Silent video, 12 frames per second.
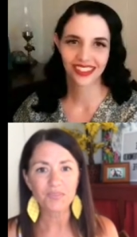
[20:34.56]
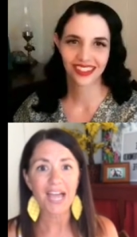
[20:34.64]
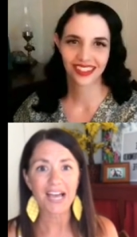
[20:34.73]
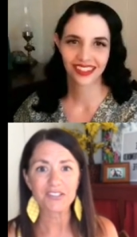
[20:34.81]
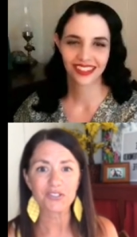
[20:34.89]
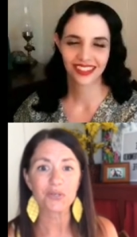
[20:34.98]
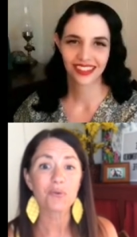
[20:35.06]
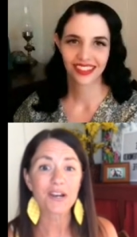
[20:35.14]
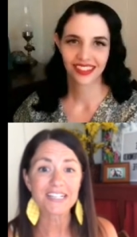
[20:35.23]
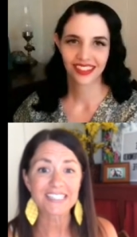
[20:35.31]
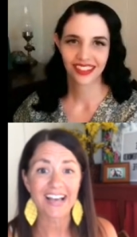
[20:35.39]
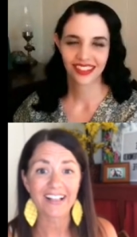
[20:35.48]
Speaker 1: as you
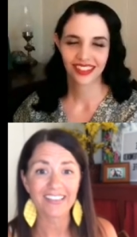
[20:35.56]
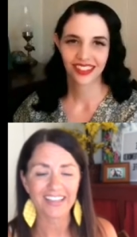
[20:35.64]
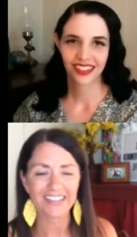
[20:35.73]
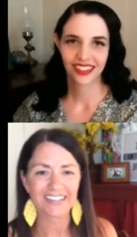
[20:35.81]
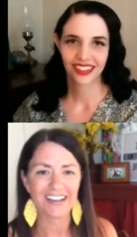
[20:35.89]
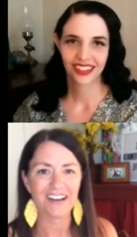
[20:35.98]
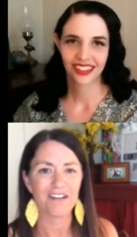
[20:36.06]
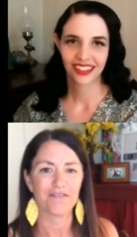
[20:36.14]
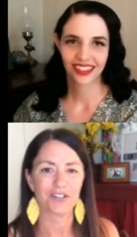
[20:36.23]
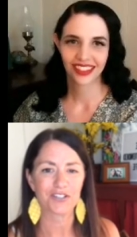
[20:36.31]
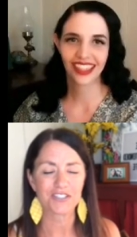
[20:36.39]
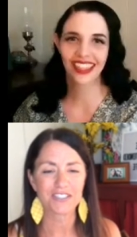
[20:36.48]
want to tell it uh,
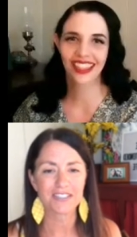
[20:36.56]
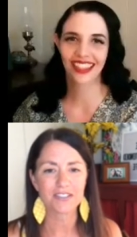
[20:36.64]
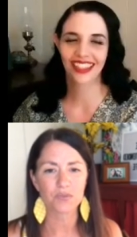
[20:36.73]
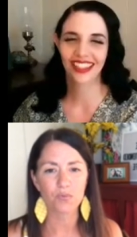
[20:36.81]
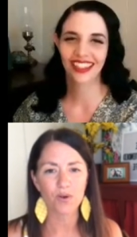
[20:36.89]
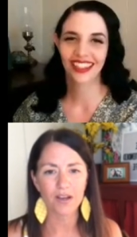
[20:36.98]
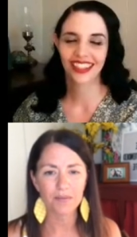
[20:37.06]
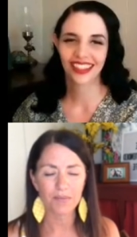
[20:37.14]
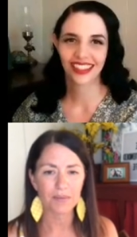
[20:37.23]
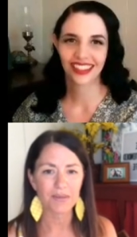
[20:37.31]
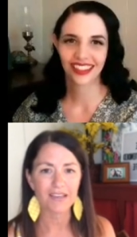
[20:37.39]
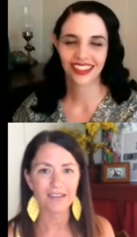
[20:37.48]
versus. Mm-hmm.
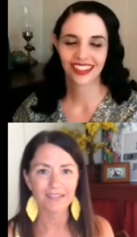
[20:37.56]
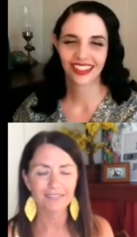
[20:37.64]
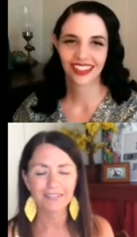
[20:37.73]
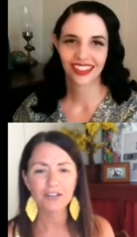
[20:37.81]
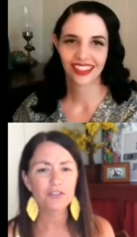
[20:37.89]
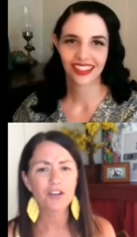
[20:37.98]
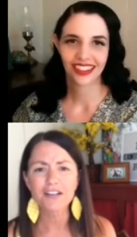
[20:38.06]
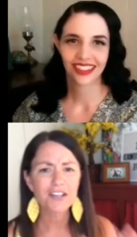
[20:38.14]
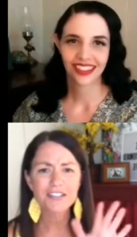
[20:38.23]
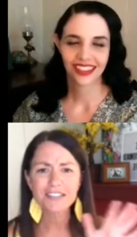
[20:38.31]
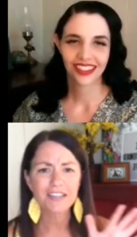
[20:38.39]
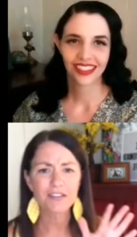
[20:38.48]
you know, not,
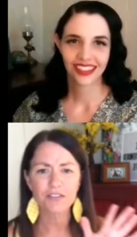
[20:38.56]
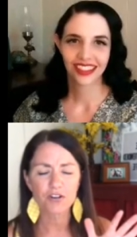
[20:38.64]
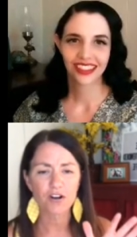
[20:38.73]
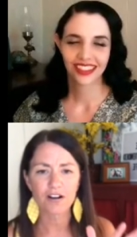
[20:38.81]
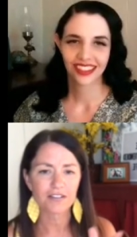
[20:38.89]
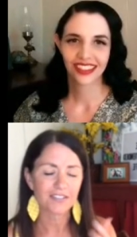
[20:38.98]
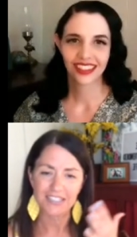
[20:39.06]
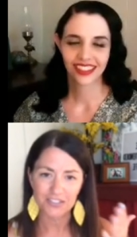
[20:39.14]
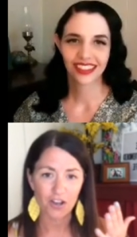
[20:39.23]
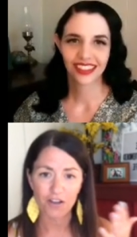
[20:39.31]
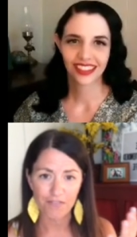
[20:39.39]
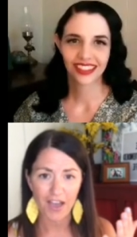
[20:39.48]
not to say that there aren't, it's
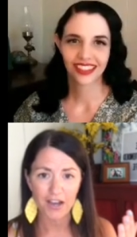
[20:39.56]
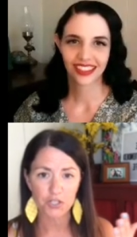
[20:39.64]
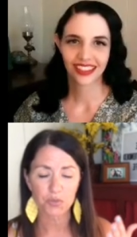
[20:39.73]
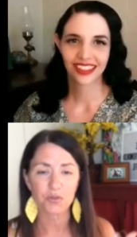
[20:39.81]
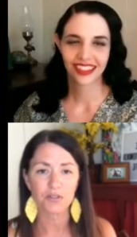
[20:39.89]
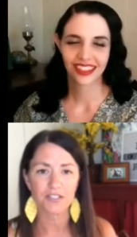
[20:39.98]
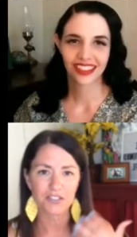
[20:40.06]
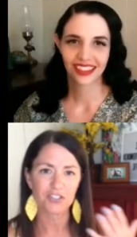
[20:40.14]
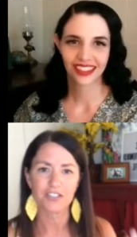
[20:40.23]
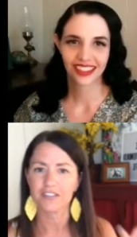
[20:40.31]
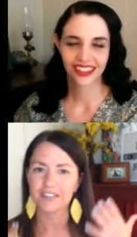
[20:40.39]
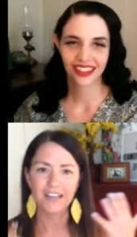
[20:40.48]
not factual. It's
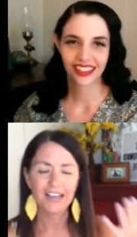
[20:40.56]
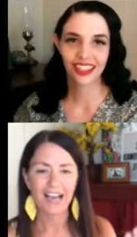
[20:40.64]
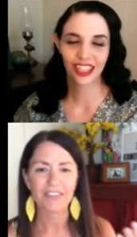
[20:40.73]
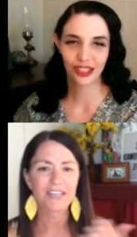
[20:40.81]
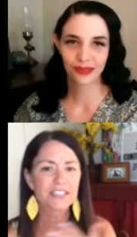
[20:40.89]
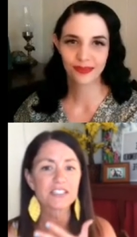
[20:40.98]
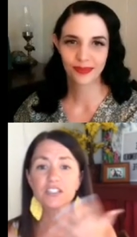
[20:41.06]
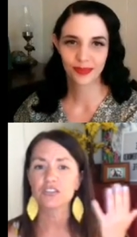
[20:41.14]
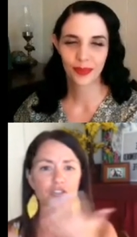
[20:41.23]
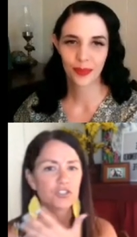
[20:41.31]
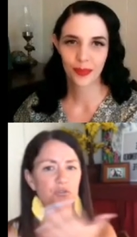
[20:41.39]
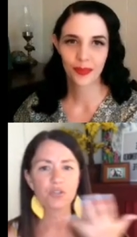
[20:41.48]
just, yeah. I think it's,
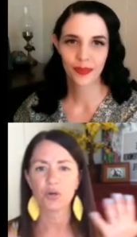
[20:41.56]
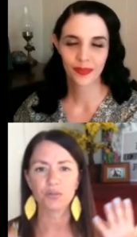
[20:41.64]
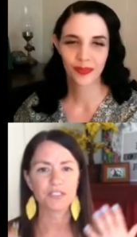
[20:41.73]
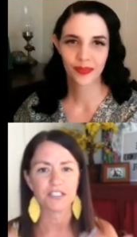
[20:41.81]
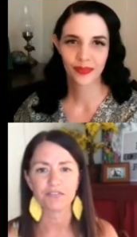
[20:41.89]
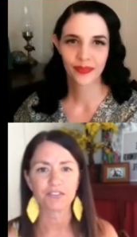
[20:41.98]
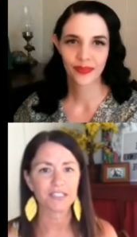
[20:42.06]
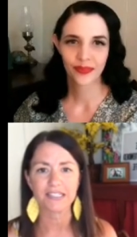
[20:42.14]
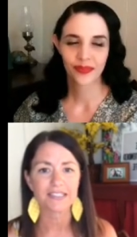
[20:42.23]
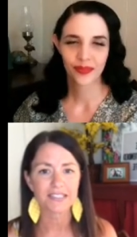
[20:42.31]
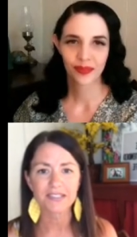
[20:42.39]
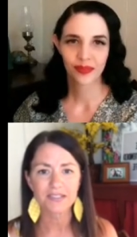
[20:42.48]
they're two totally different
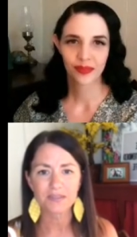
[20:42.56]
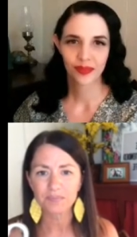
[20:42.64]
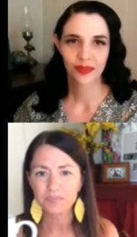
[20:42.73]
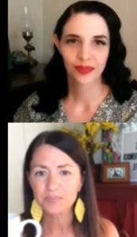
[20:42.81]
lenses.